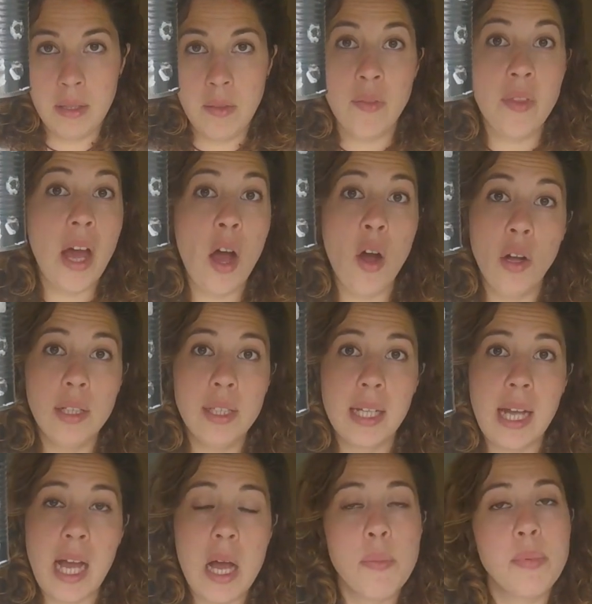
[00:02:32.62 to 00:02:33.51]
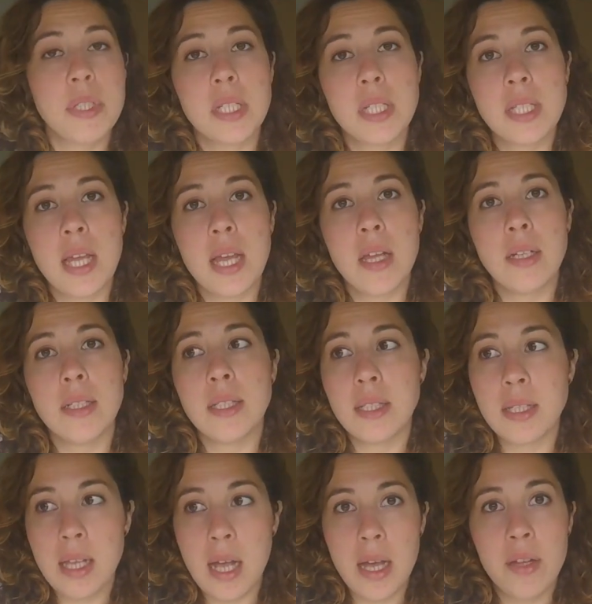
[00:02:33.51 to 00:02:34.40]
that all the cups stay
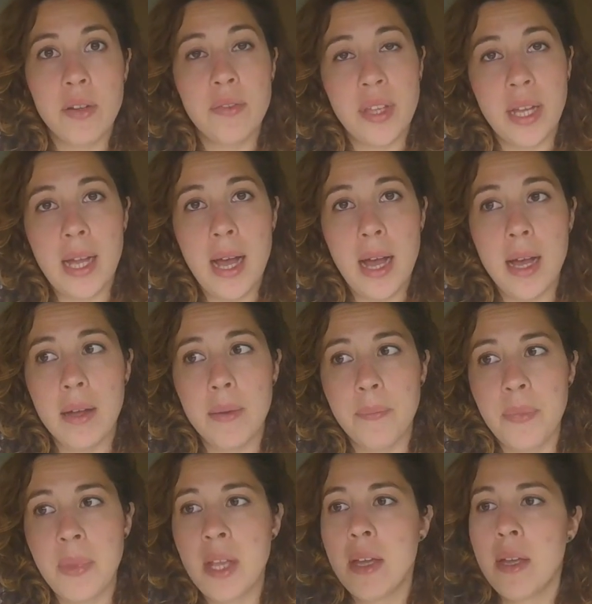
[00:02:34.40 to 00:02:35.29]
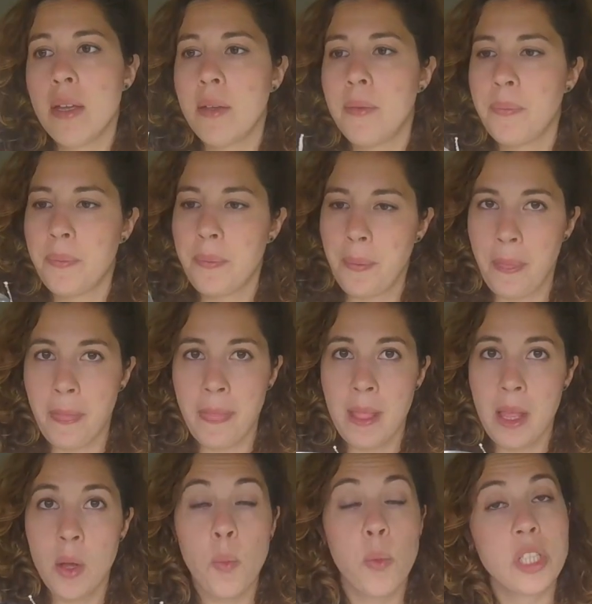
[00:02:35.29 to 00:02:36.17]
inside of the can.
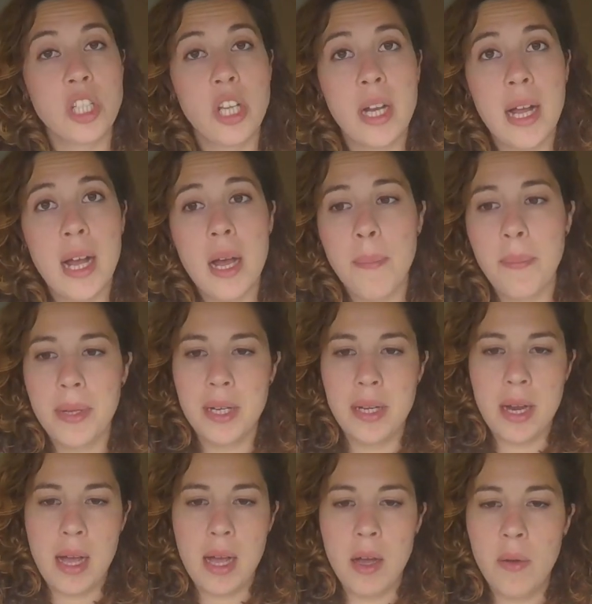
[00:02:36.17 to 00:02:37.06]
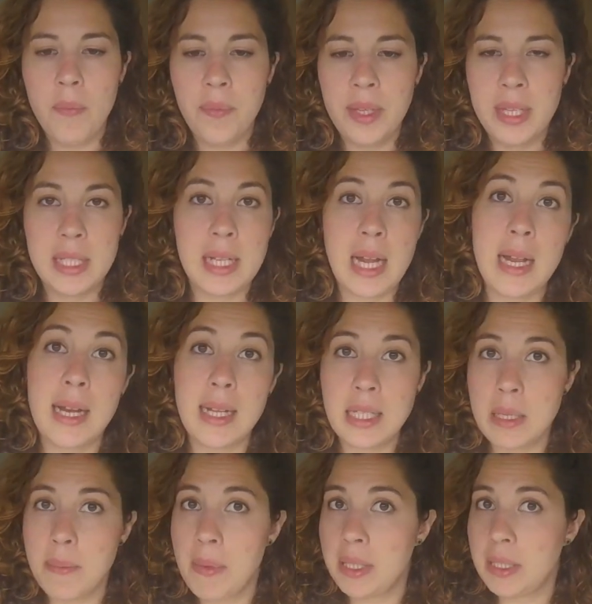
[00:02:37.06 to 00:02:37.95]
What's going to happen now is, like,
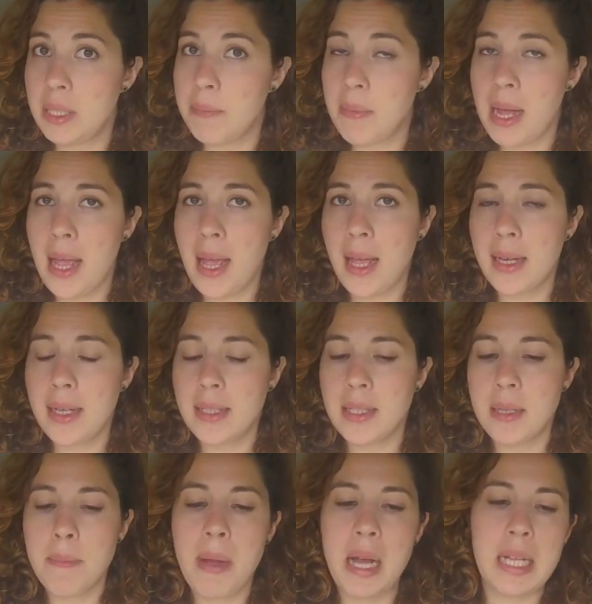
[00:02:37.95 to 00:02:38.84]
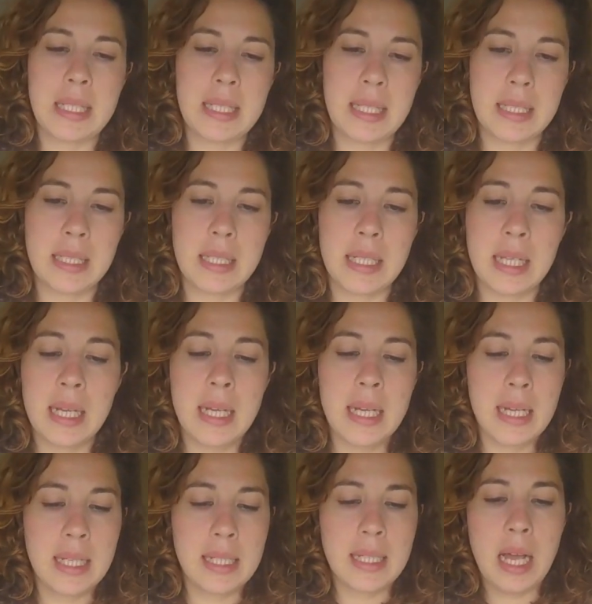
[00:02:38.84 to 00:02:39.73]
let's imagine my hand is a magnet,
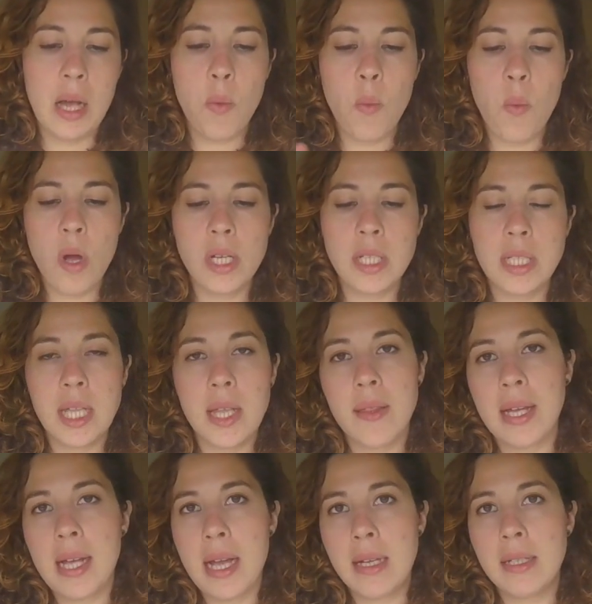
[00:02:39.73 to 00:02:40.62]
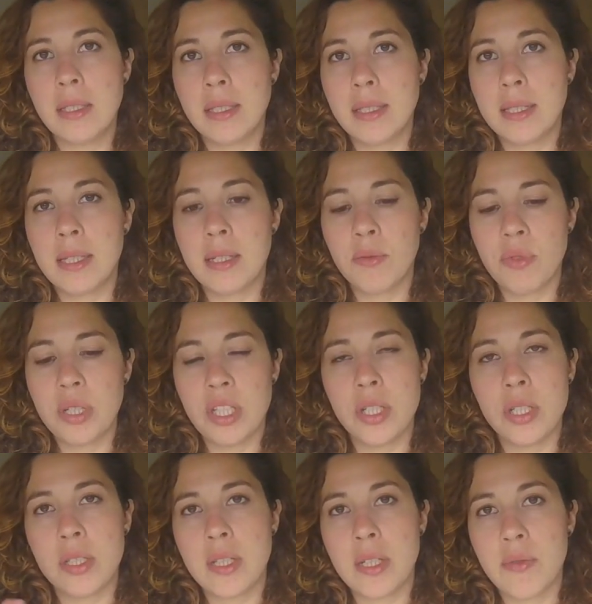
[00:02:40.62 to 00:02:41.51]
is that once that the cans
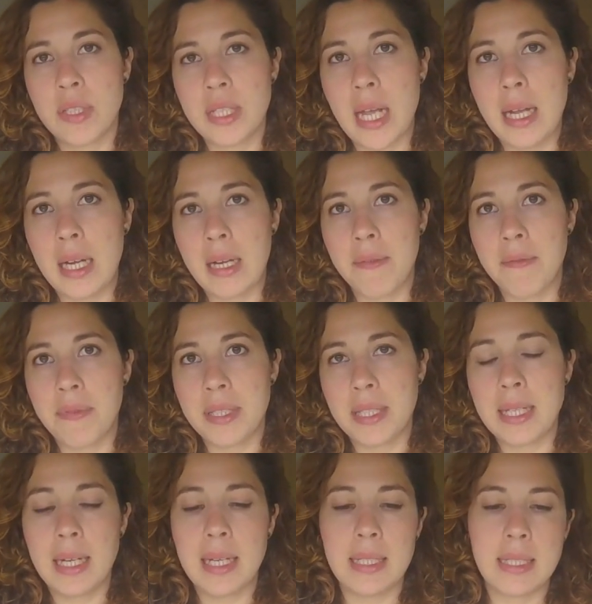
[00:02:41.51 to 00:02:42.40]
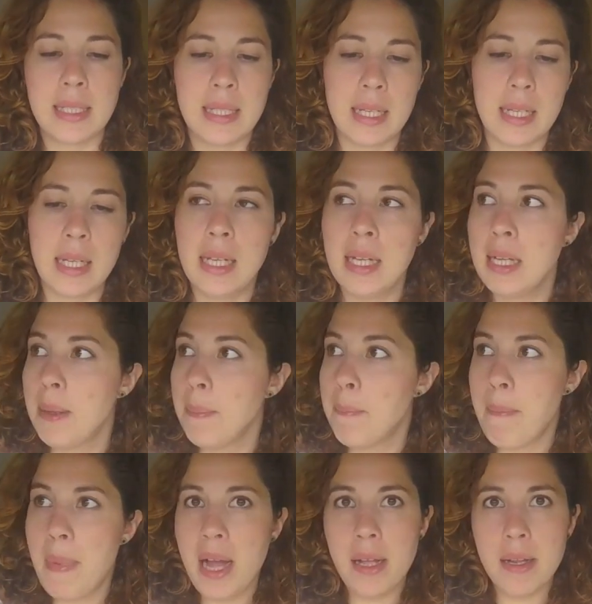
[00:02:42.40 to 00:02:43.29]
reach the recycling facility,
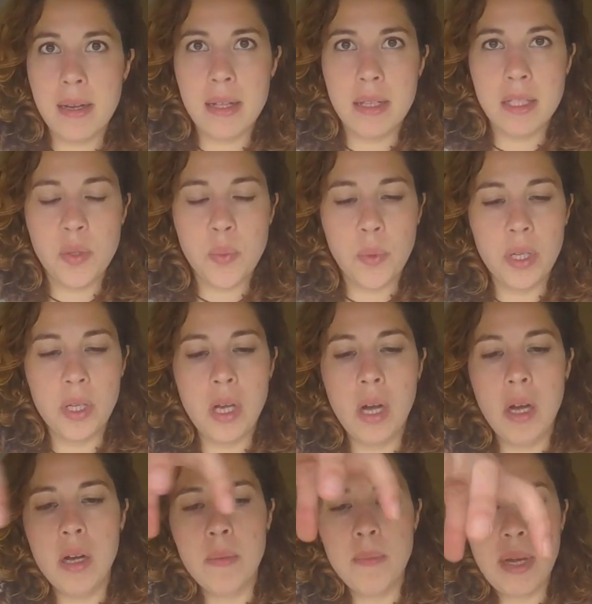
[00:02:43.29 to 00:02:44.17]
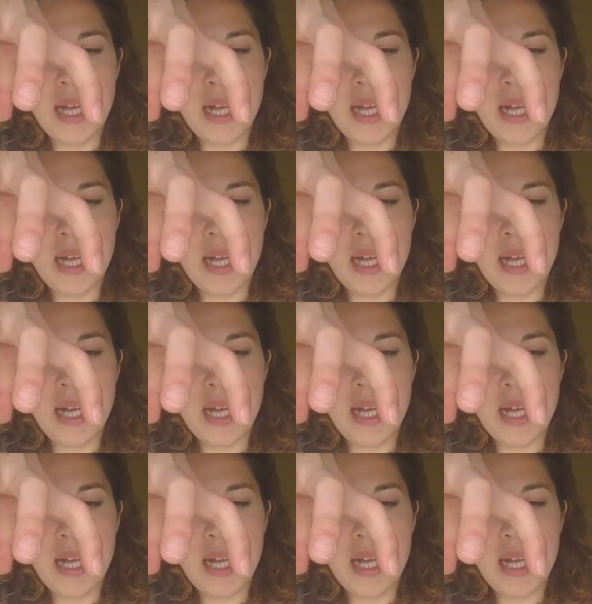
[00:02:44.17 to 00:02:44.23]
magnets will come,